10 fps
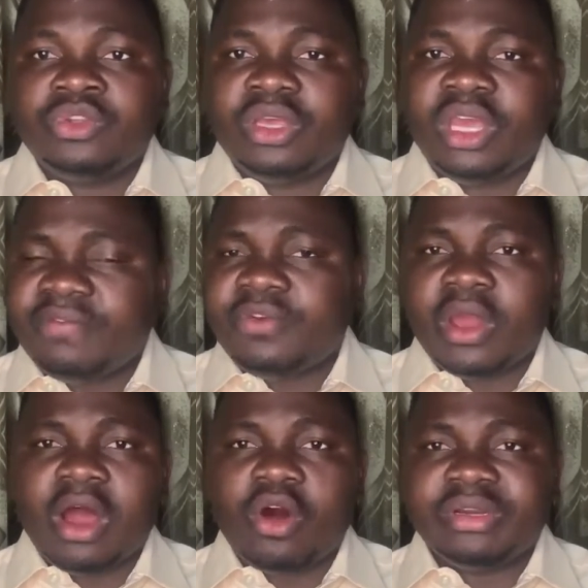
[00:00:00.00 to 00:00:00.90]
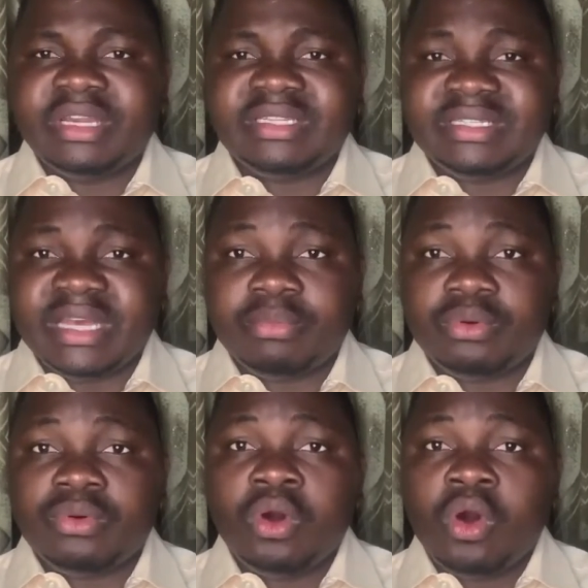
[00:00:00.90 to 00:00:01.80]
If you are on this
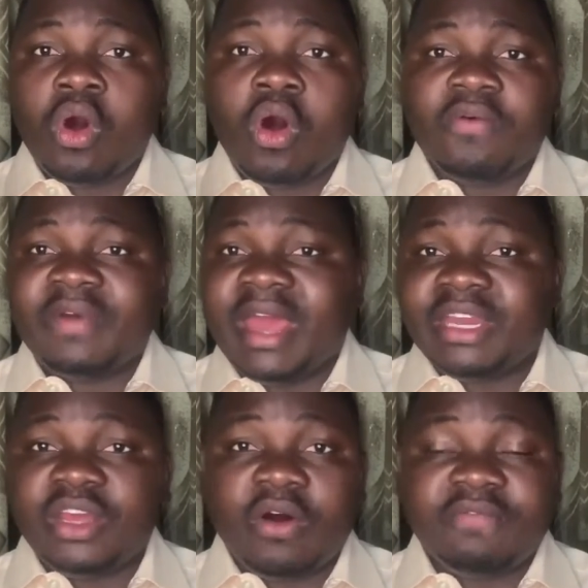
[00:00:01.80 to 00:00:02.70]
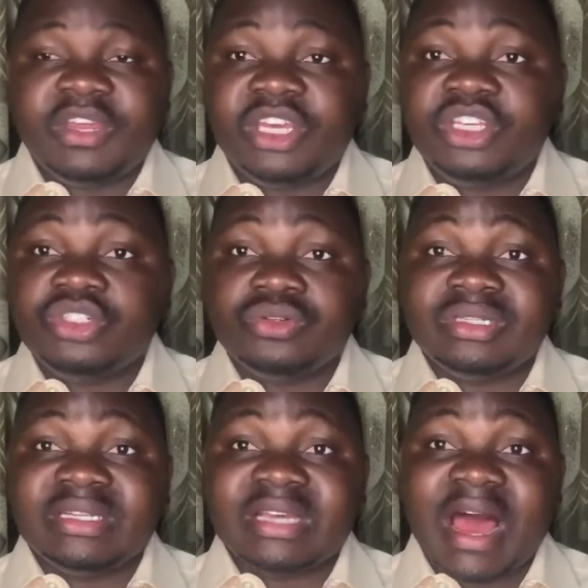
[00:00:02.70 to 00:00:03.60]
table of any of the
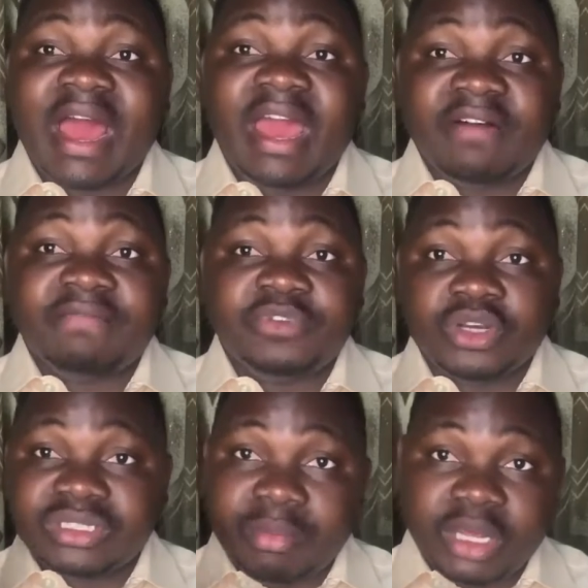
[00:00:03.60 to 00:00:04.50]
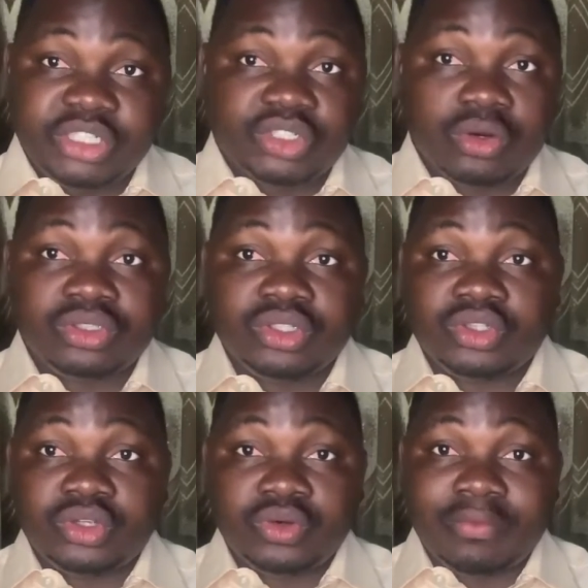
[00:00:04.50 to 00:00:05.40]
issues that I have just mentioned
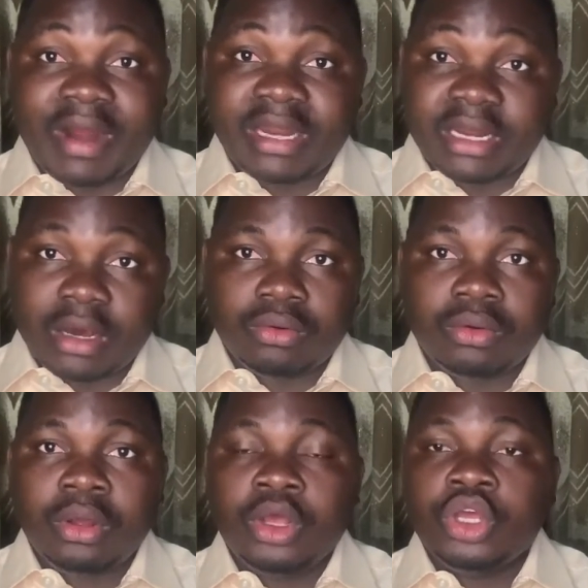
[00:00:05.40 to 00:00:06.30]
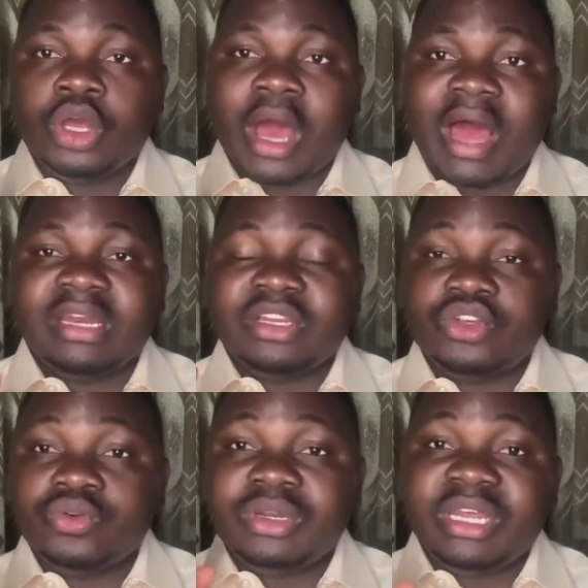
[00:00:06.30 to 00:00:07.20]
to you right now, and
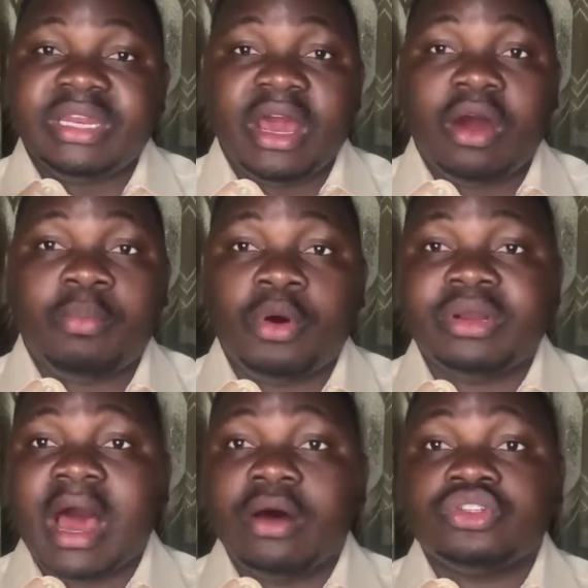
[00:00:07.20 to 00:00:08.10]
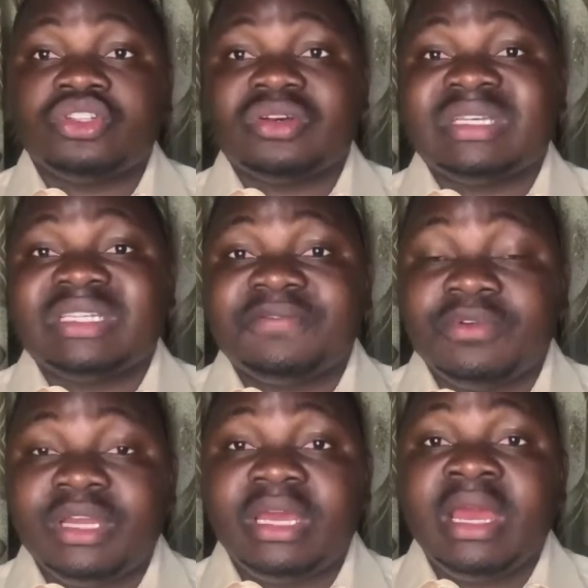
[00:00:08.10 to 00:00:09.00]
you need help on how to
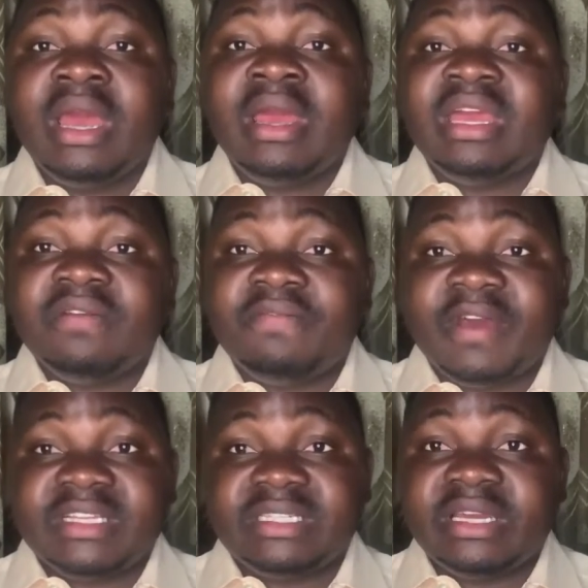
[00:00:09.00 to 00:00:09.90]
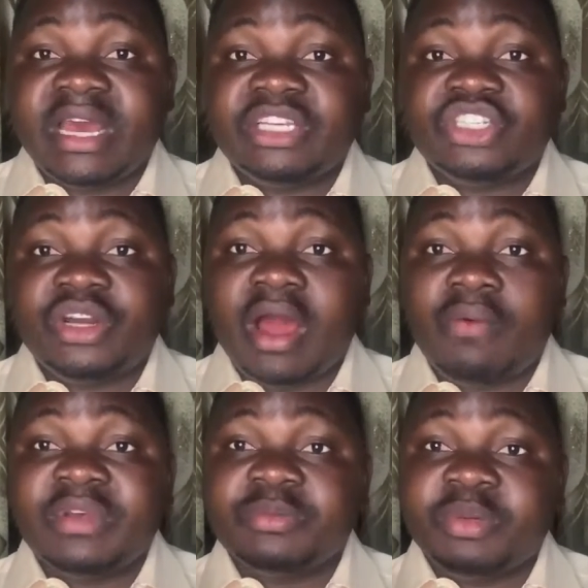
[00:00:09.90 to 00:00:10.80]
successfully invest in Nigeria
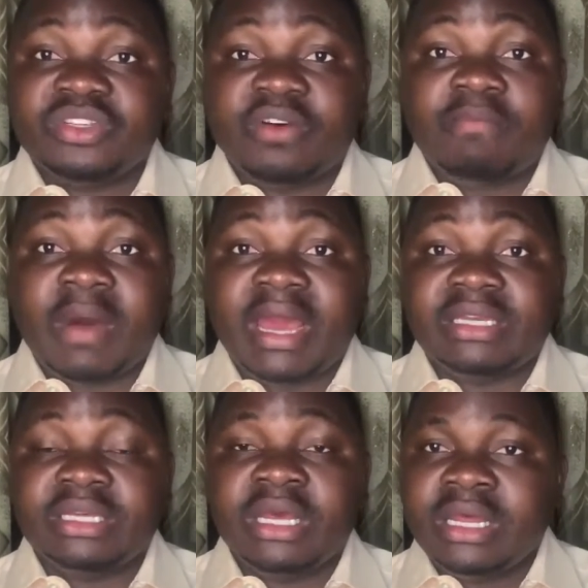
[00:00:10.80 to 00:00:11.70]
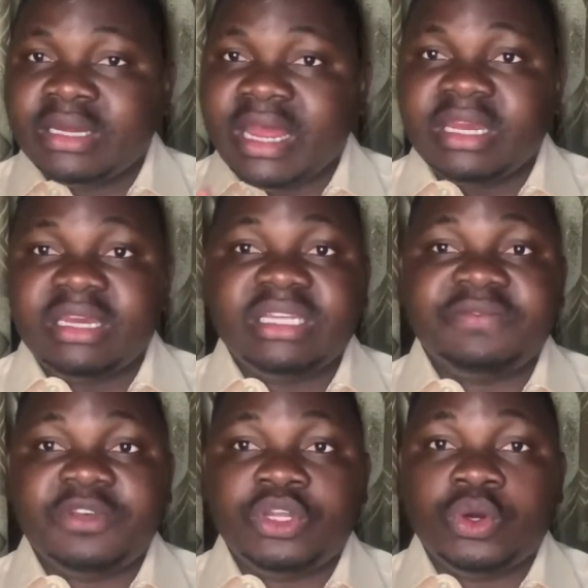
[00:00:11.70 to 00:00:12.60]
with peace of mind, then this
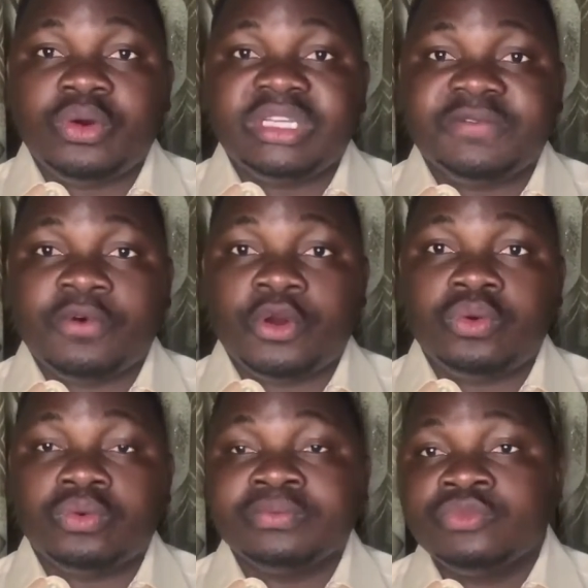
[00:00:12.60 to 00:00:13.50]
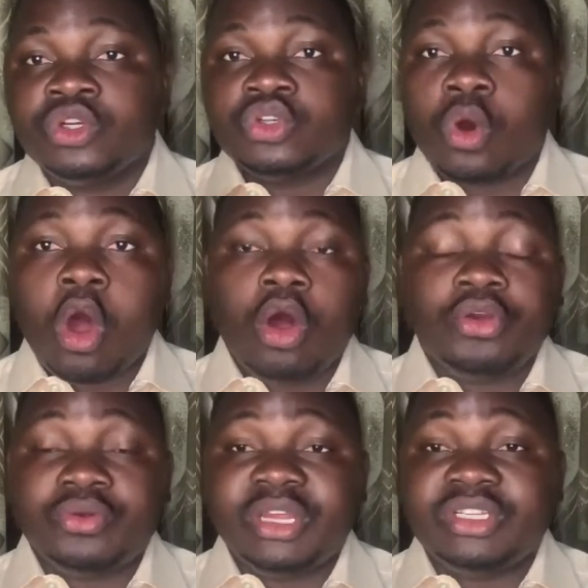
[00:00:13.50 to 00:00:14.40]
video is for you. So all
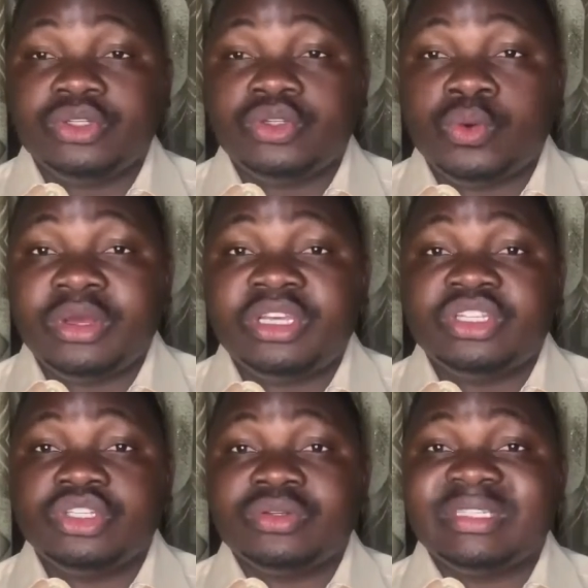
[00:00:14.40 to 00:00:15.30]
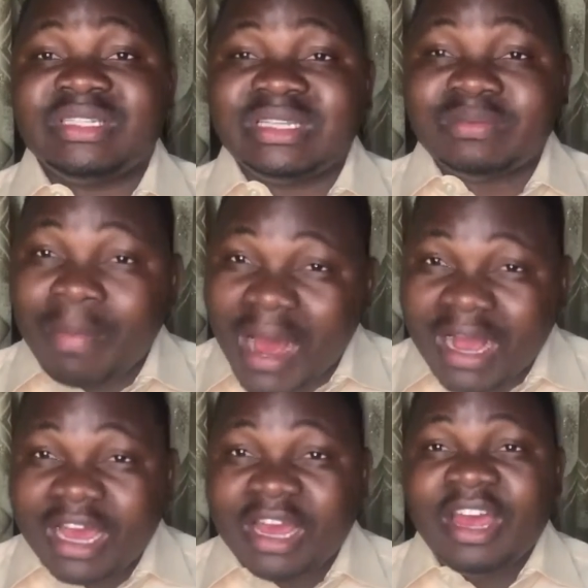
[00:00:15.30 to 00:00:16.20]
you need to do is to sit
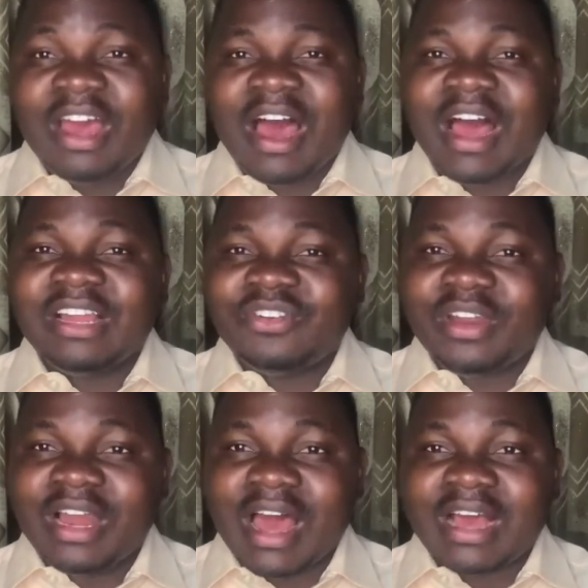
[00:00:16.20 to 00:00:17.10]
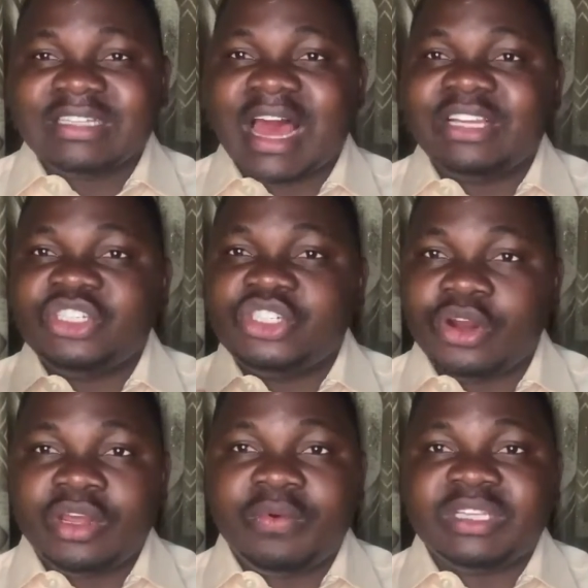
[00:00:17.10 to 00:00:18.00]
back and relax and
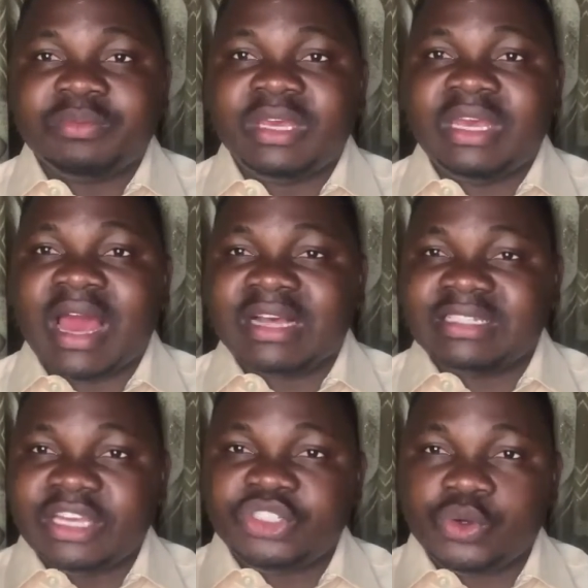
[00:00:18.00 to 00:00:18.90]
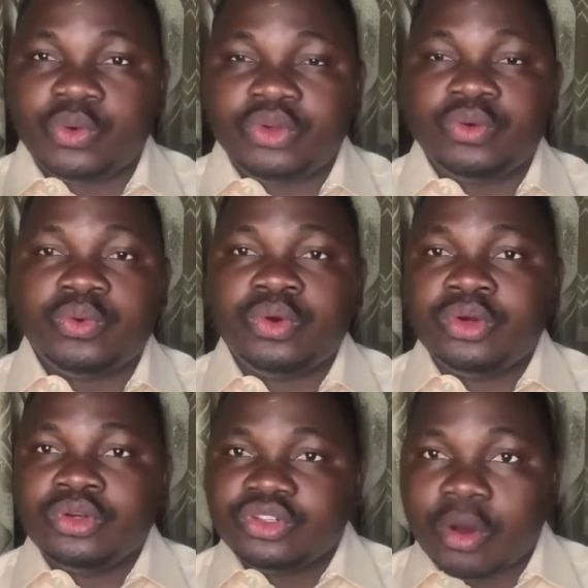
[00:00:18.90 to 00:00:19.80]
journey with me as I show you
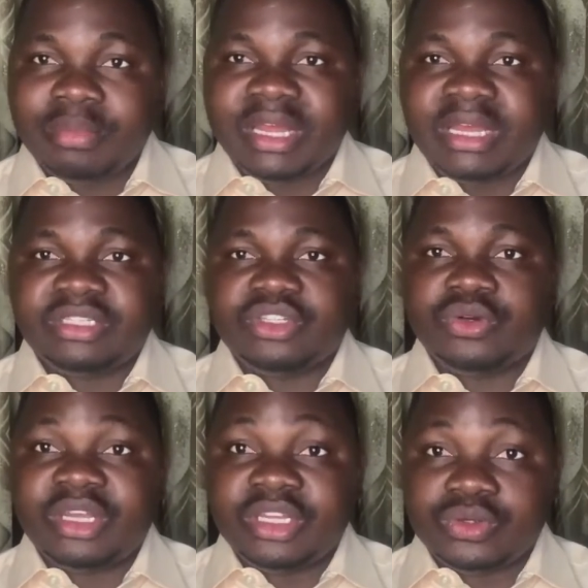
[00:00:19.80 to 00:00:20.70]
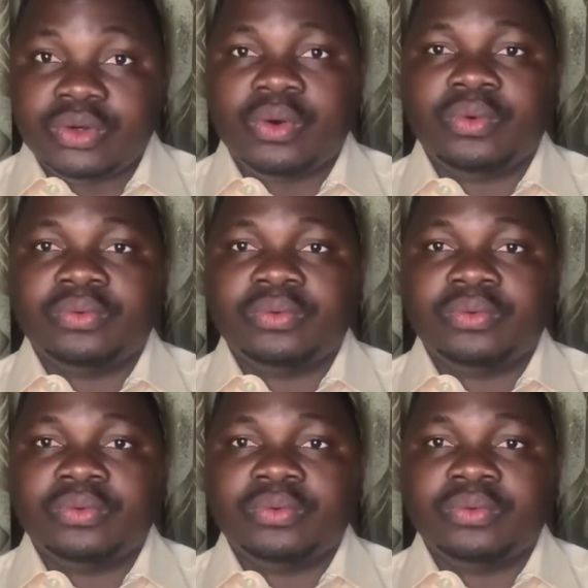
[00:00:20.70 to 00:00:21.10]
some things you need to know.